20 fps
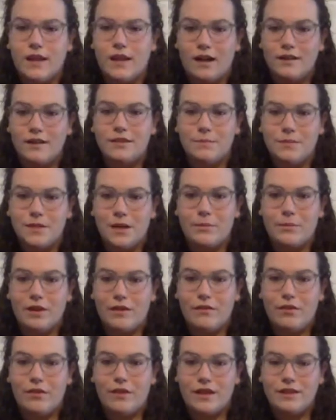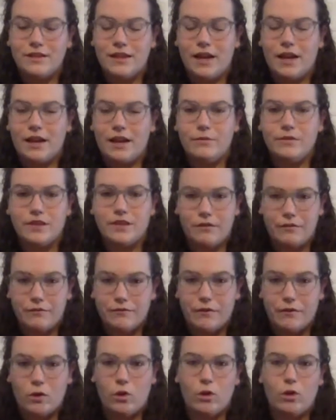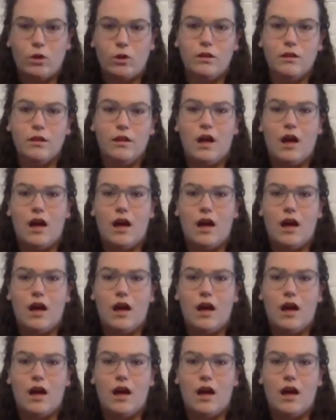on September 11th that day, it was a full